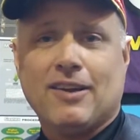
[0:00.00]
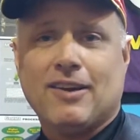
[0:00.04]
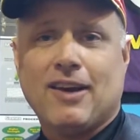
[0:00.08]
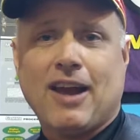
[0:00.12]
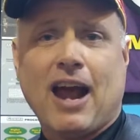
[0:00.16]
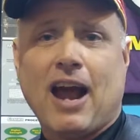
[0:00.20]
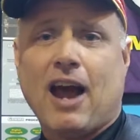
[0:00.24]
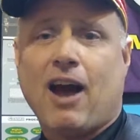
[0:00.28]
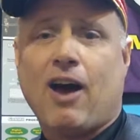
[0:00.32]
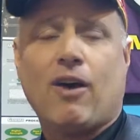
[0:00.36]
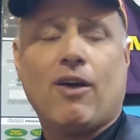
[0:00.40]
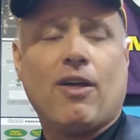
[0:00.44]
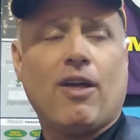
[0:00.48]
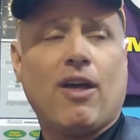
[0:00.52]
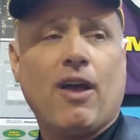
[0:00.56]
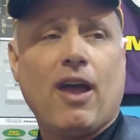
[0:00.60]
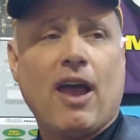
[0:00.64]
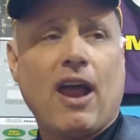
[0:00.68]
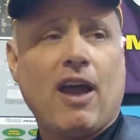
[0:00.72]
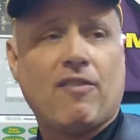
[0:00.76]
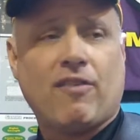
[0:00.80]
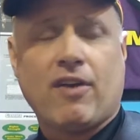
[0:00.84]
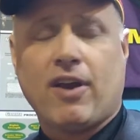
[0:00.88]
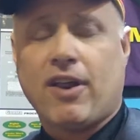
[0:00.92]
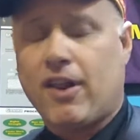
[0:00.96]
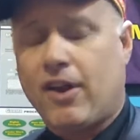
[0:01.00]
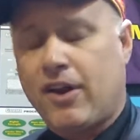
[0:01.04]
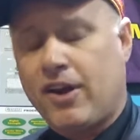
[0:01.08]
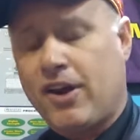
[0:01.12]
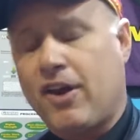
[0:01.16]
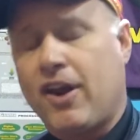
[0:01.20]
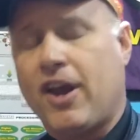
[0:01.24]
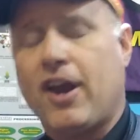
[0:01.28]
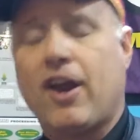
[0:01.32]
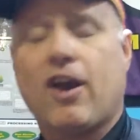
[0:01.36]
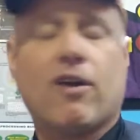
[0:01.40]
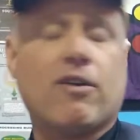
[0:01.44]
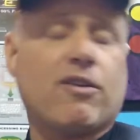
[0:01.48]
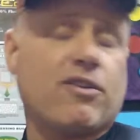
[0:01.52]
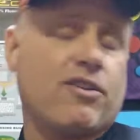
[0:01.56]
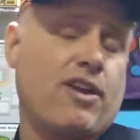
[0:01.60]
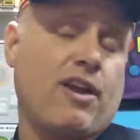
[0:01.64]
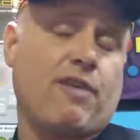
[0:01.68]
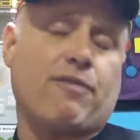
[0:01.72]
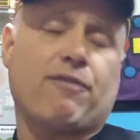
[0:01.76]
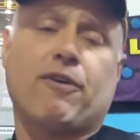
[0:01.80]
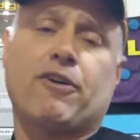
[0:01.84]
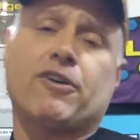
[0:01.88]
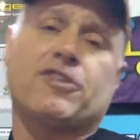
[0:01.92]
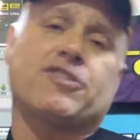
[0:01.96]
Now, you hear
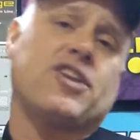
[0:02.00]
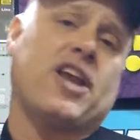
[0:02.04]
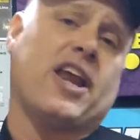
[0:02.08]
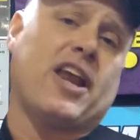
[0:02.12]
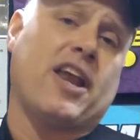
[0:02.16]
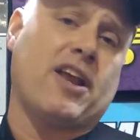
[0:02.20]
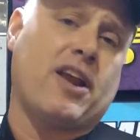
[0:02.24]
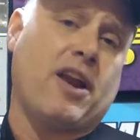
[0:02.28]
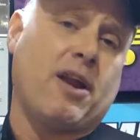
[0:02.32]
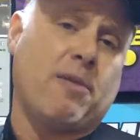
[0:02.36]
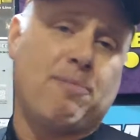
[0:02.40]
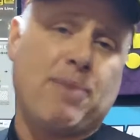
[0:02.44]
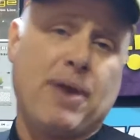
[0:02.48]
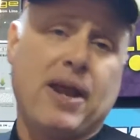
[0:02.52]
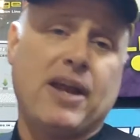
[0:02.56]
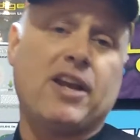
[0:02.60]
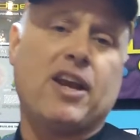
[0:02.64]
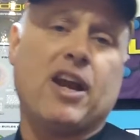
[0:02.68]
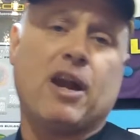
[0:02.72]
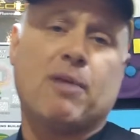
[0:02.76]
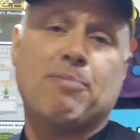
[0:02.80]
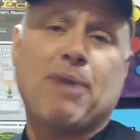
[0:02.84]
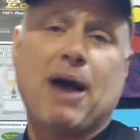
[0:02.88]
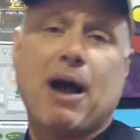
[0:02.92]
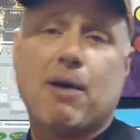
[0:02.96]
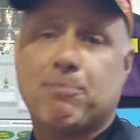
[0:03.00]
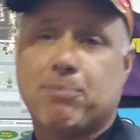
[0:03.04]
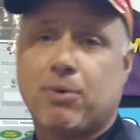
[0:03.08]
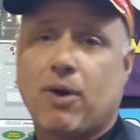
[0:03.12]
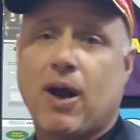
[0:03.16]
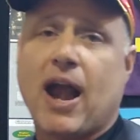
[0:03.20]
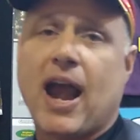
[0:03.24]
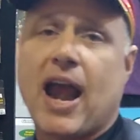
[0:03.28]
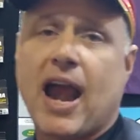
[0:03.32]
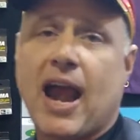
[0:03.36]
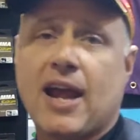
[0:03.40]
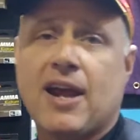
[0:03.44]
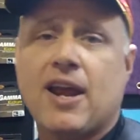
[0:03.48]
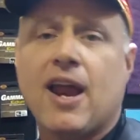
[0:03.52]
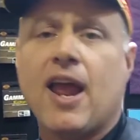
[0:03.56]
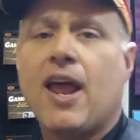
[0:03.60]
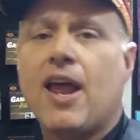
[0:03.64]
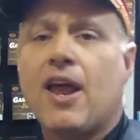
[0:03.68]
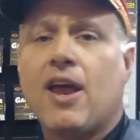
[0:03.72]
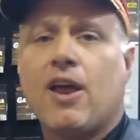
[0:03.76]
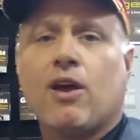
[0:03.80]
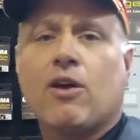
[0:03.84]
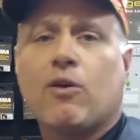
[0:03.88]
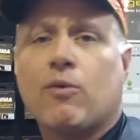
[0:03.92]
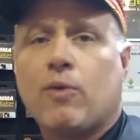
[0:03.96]
differencing in opinion about braid.
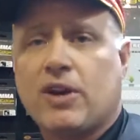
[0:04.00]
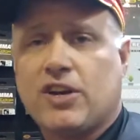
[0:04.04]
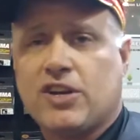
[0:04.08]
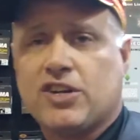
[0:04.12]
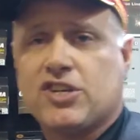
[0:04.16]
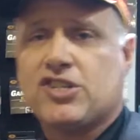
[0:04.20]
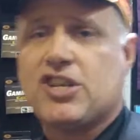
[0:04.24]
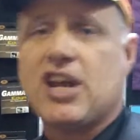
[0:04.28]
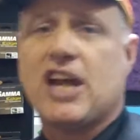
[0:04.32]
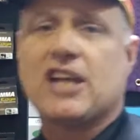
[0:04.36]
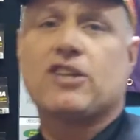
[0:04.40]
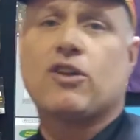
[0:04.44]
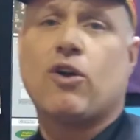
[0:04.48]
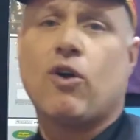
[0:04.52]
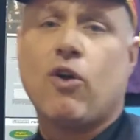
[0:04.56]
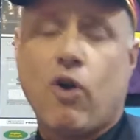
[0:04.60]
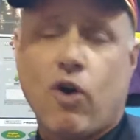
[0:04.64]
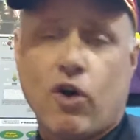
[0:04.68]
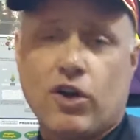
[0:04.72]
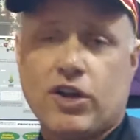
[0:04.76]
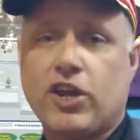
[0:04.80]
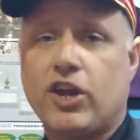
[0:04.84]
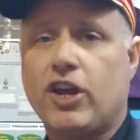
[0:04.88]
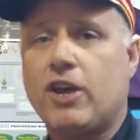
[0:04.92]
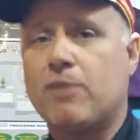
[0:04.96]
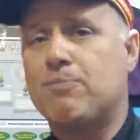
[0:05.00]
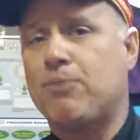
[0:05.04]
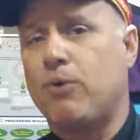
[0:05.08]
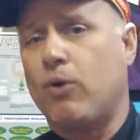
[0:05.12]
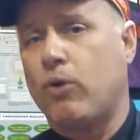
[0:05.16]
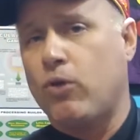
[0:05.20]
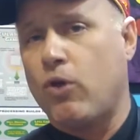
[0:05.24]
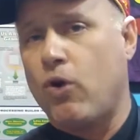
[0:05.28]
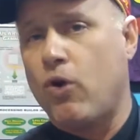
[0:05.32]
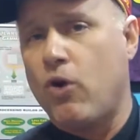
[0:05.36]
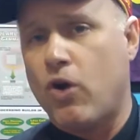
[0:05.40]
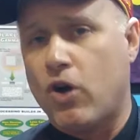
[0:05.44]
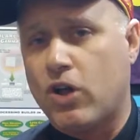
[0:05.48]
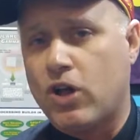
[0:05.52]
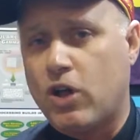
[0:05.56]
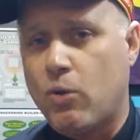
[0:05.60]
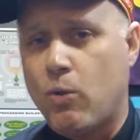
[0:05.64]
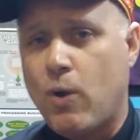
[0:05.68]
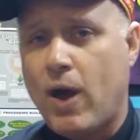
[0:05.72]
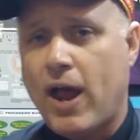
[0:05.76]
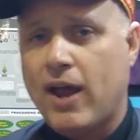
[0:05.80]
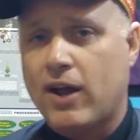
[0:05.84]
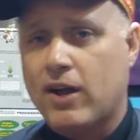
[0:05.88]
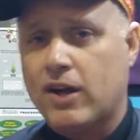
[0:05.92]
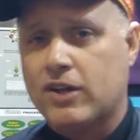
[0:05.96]
When you set the hook, you can pull the hook
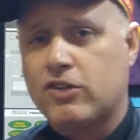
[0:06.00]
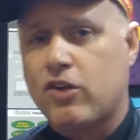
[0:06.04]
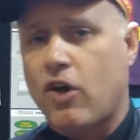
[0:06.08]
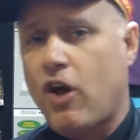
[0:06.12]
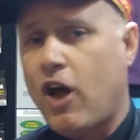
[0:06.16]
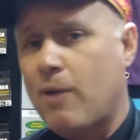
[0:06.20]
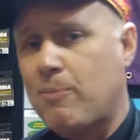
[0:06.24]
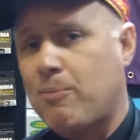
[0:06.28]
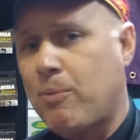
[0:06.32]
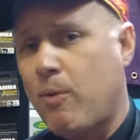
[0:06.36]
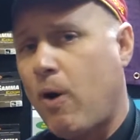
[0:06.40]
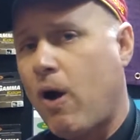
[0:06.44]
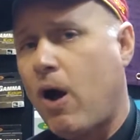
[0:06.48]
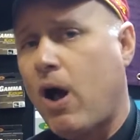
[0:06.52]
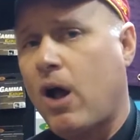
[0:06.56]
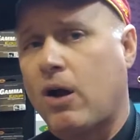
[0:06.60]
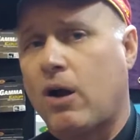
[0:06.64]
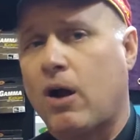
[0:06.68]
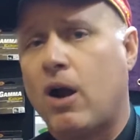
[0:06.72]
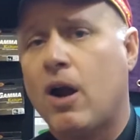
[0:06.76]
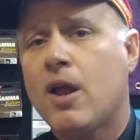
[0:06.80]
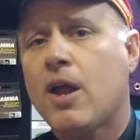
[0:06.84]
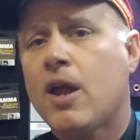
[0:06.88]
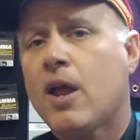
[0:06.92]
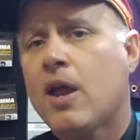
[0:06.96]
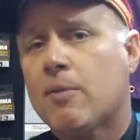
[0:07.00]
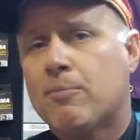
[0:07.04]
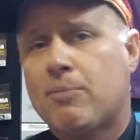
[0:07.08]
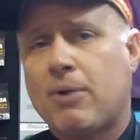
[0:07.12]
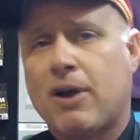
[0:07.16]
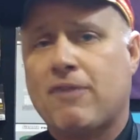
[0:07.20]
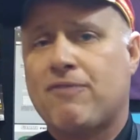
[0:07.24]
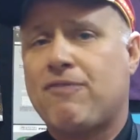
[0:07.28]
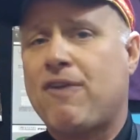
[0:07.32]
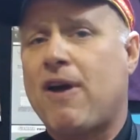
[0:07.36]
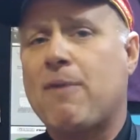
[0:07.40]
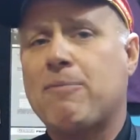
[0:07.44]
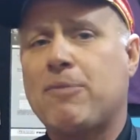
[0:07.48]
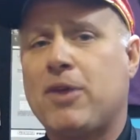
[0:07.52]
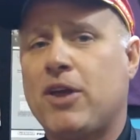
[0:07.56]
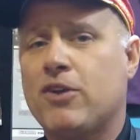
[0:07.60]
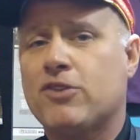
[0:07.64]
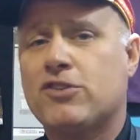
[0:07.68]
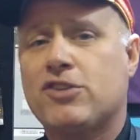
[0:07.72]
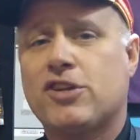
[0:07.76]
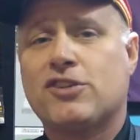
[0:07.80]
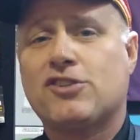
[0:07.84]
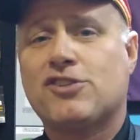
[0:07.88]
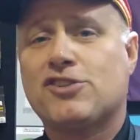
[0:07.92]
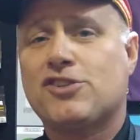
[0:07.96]
away on the top water. But if I'm
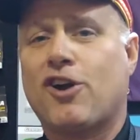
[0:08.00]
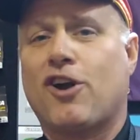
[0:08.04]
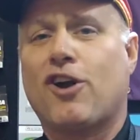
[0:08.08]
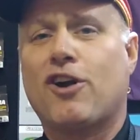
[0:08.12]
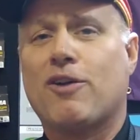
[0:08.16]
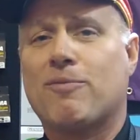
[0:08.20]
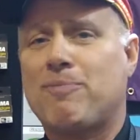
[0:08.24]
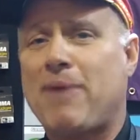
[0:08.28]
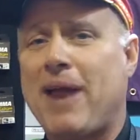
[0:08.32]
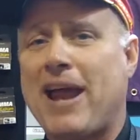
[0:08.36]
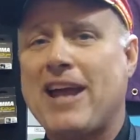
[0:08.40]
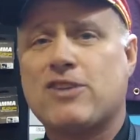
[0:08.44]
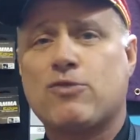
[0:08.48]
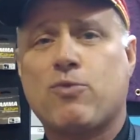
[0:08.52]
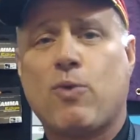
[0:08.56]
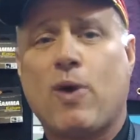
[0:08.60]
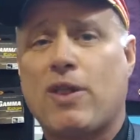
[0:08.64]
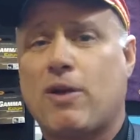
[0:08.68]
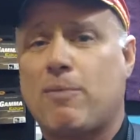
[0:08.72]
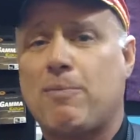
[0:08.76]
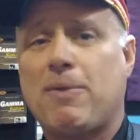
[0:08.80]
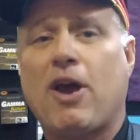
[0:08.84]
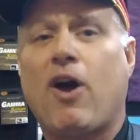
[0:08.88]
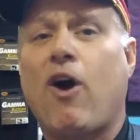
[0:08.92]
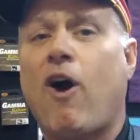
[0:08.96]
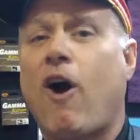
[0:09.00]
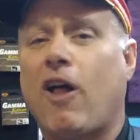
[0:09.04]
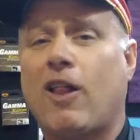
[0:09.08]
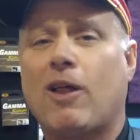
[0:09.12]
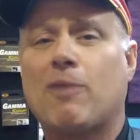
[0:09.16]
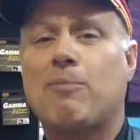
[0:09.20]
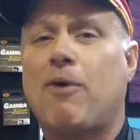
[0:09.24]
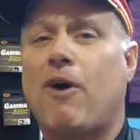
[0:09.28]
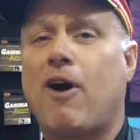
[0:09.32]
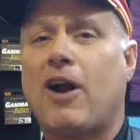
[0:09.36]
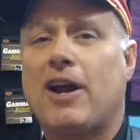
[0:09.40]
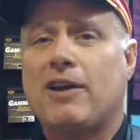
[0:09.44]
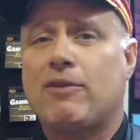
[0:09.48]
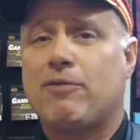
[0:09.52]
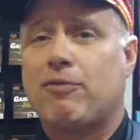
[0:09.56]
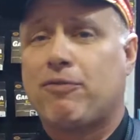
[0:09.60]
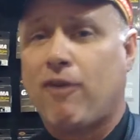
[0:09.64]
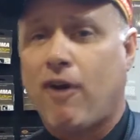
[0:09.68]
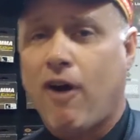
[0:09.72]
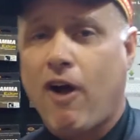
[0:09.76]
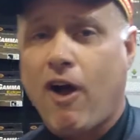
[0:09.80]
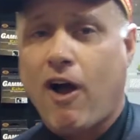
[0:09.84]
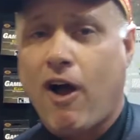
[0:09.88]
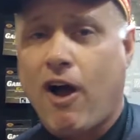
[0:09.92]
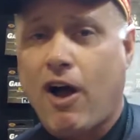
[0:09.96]
using certain baits, whether it be a hollow-bodied
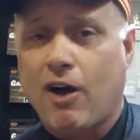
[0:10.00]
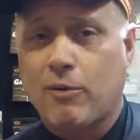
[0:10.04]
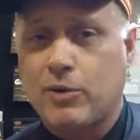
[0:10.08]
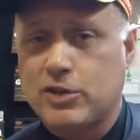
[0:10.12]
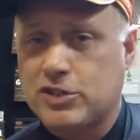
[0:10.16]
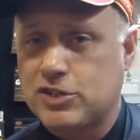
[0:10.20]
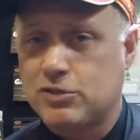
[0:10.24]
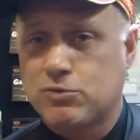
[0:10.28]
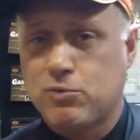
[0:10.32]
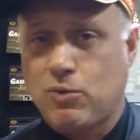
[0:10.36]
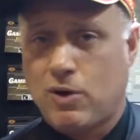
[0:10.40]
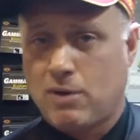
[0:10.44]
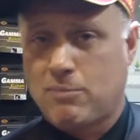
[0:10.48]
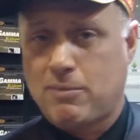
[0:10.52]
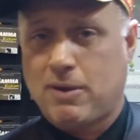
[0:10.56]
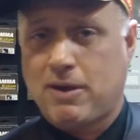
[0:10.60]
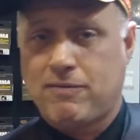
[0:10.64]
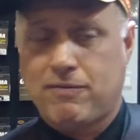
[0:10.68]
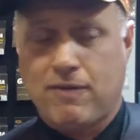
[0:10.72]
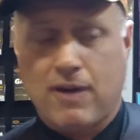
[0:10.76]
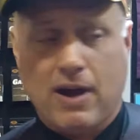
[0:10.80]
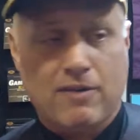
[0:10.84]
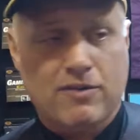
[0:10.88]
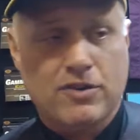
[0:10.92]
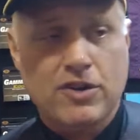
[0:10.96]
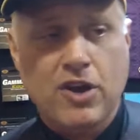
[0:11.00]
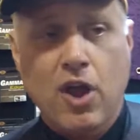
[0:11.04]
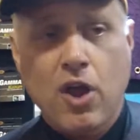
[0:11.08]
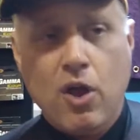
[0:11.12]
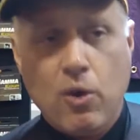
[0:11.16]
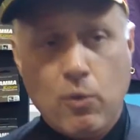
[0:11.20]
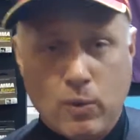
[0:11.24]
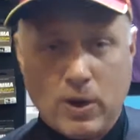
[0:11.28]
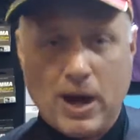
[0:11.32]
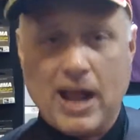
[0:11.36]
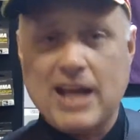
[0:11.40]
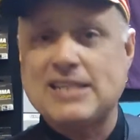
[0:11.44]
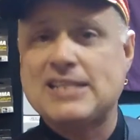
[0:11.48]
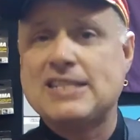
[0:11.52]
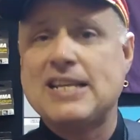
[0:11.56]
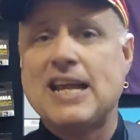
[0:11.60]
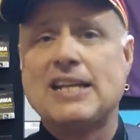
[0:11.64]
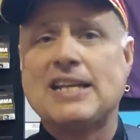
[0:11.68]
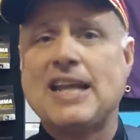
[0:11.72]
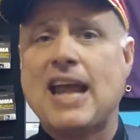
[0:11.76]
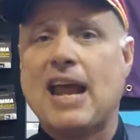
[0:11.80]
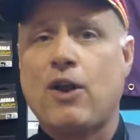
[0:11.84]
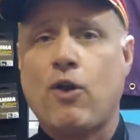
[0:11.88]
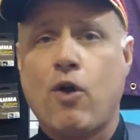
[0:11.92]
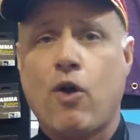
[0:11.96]
frog, which is one of my favorite, when I
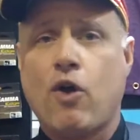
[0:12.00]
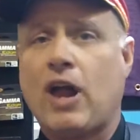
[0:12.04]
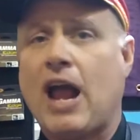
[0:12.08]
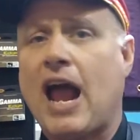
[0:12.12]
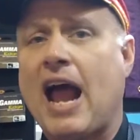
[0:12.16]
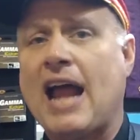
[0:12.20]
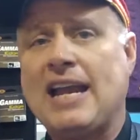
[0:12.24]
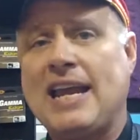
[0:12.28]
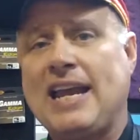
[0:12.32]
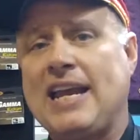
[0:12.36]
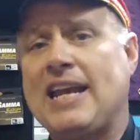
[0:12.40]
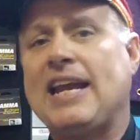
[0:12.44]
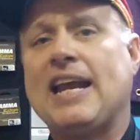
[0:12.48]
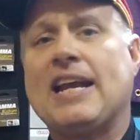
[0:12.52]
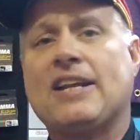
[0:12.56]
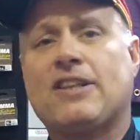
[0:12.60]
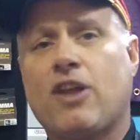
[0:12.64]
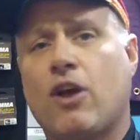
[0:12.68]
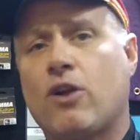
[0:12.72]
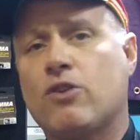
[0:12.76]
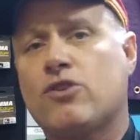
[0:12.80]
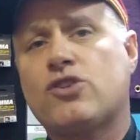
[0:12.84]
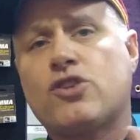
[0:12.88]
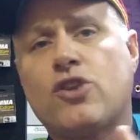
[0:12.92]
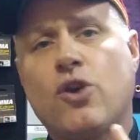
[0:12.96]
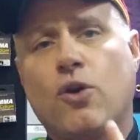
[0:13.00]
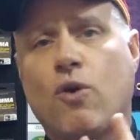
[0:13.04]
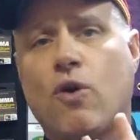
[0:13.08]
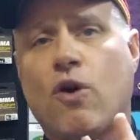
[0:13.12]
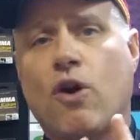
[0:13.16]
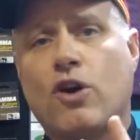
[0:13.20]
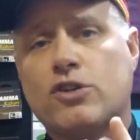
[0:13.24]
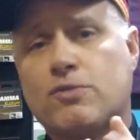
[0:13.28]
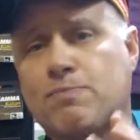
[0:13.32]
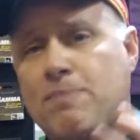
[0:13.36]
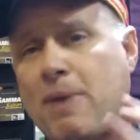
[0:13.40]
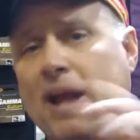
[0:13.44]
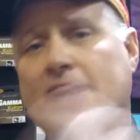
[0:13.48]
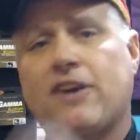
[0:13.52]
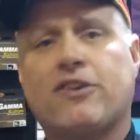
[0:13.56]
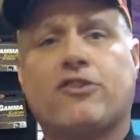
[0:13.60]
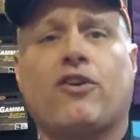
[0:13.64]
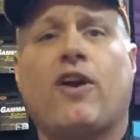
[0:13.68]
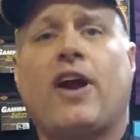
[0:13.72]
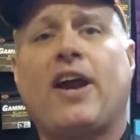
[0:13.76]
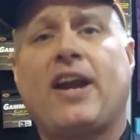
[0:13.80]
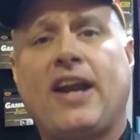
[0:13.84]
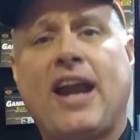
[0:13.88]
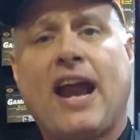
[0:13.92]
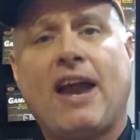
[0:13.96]
set that hook, I need to get those two hooks
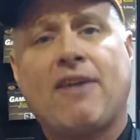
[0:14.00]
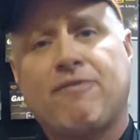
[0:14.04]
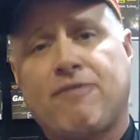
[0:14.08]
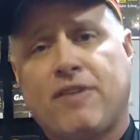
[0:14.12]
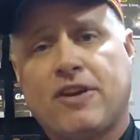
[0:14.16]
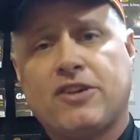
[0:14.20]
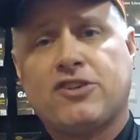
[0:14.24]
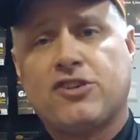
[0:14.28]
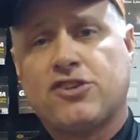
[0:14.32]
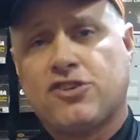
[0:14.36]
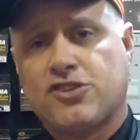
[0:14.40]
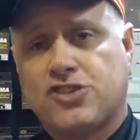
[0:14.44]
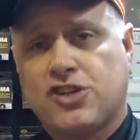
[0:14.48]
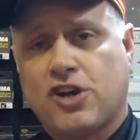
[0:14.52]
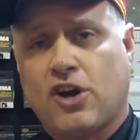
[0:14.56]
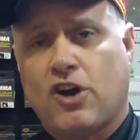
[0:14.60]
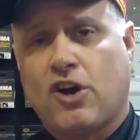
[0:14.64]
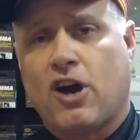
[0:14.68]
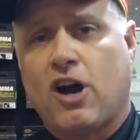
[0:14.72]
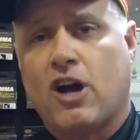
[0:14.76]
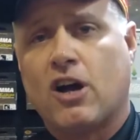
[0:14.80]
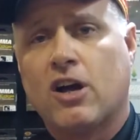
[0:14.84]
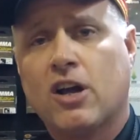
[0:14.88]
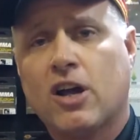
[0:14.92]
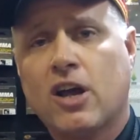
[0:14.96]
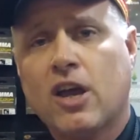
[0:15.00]
penetrating that fish's jaw.